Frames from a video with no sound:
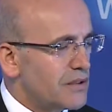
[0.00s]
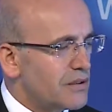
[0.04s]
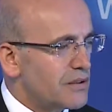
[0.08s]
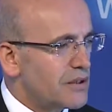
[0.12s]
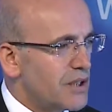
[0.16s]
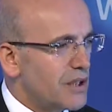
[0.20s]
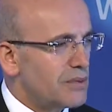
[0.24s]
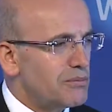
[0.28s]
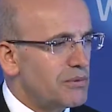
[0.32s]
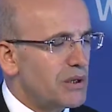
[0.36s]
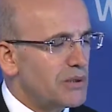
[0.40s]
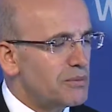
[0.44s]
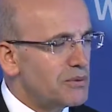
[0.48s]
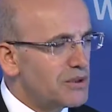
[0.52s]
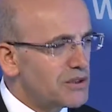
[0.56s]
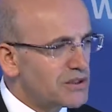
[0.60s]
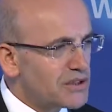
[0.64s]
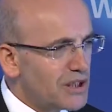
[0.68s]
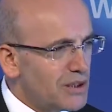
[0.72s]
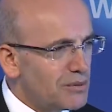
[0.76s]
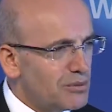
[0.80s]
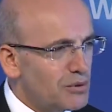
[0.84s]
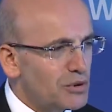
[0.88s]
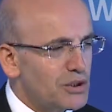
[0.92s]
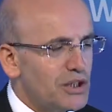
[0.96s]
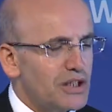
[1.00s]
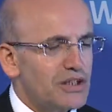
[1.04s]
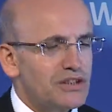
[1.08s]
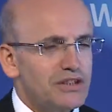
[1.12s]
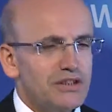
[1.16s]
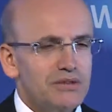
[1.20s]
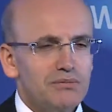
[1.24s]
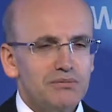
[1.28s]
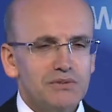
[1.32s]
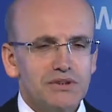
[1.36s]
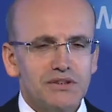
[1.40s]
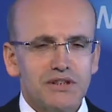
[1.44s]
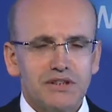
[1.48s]
There may be some
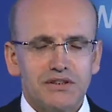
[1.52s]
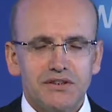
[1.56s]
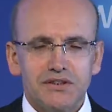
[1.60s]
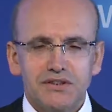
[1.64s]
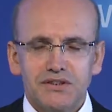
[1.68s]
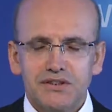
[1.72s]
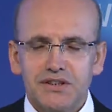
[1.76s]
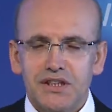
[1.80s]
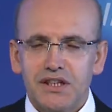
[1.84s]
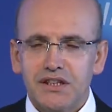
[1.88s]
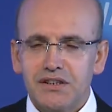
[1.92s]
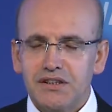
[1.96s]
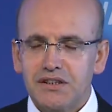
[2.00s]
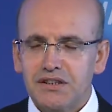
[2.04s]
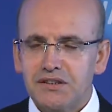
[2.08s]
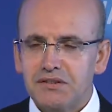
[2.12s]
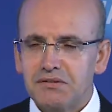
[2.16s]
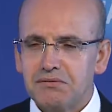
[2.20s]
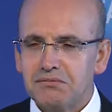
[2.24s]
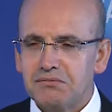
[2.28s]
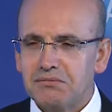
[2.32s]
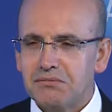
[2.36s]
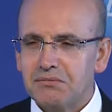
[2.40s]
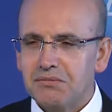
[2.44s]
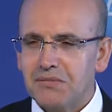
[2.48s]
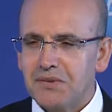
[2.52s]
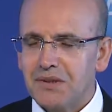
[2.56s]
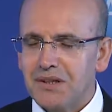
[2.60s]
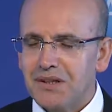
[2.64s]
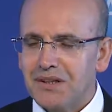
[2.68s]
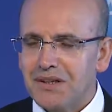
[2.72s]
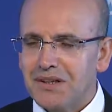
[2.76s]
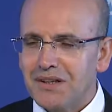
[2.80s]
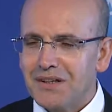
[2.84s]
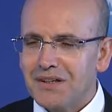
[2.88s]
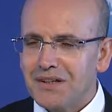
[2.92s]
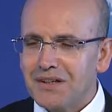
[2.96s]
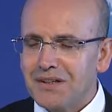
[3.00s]
occasional misunderstanding.
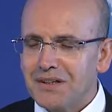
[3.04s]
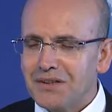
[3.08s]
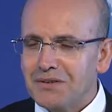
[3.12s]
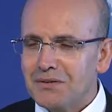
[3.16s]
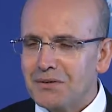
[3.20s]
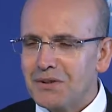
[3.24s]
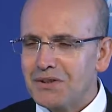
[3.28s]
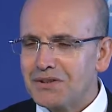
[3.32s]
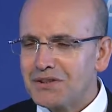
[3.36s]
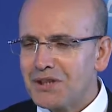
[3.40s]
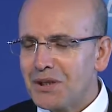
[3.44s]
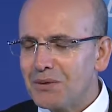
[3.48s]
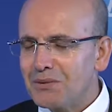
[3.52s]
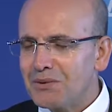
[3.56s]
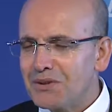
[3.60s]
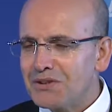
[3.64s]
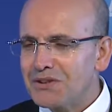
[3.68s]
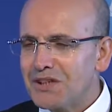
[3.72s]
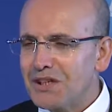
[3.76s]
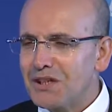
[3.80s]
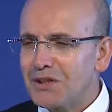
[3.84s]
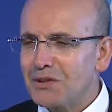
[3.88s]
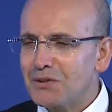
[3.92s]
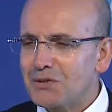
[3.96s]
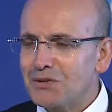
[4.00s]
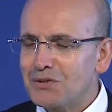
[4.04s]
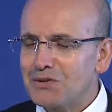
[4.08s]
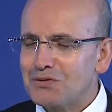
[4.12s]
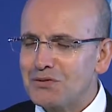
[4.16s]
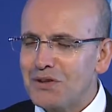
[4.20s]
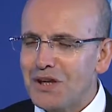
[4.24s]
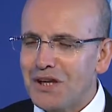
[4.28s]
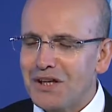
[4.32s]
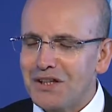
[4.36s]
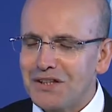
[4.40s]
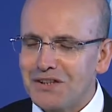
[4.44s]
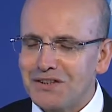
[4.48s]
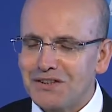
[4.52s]
It's not a good
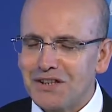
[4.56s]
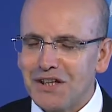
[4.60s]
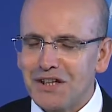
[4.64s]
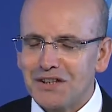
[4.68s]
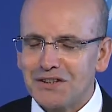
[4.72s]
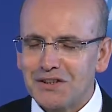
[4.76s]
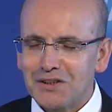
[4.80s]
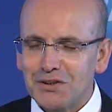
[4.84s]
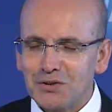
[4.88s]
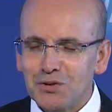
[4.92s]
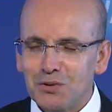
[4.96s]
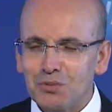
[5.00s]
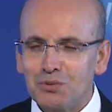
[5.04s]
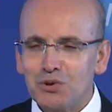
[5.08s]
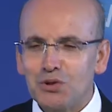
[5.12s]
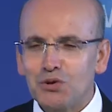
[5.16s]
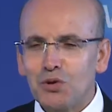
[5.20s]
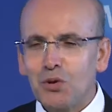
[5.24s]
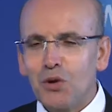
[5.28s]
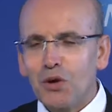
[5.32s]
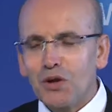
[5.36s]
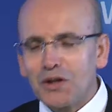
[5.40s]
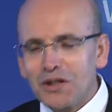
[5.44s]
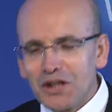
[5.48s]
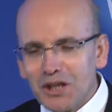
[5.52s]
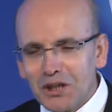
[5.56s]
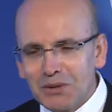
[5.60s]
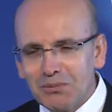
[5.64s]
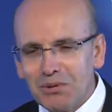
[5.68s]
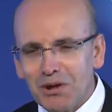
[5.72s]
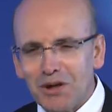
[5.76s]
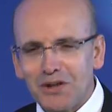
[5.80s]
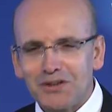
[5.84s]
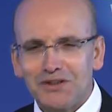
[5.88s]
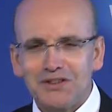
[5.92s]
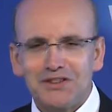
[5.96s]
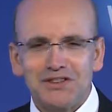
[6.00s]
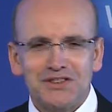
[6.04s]
strategy actually to be talking
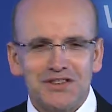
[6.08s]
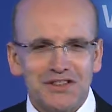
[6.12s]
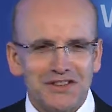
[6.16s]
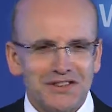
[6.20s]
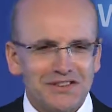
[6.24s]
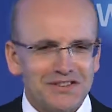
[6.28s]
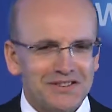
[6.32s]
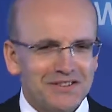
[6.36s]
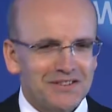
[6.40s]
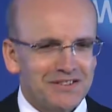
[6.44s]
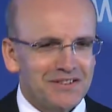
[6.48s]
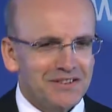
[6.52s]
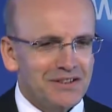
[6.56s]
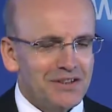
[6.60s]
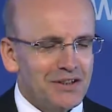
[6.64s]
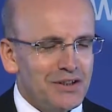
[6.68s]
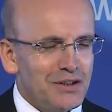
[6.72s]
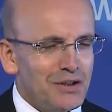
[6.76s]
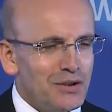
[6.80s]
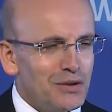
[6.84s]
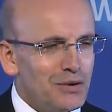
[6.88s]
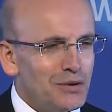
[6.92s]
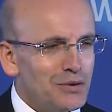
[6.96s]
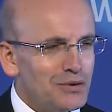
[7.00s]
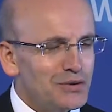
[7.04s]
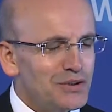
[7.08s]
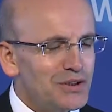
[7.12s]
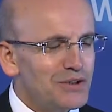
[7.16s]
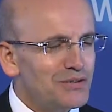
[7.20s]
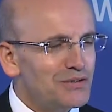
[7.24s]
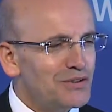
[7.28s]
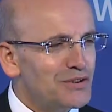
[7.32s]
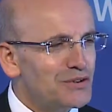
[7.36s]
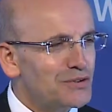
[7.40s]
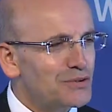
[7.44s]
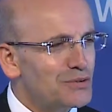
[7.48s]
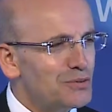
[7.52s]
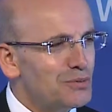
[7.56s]
about each other or
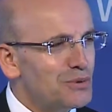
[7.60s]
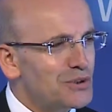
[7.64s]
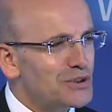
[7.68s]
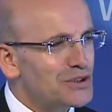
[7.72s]
even to be